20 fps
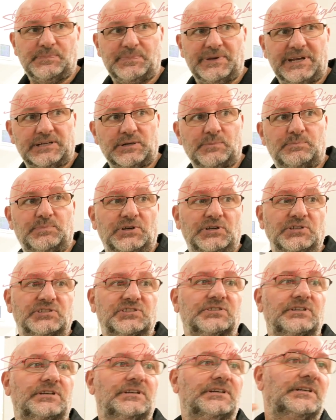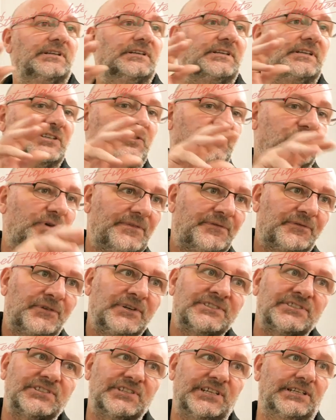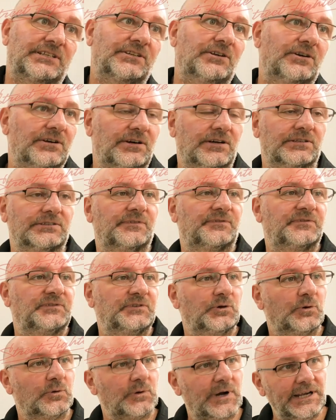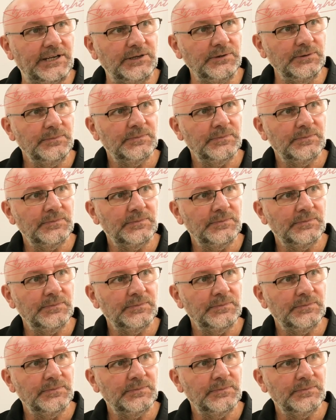pound boost is referencing on the fuel rail.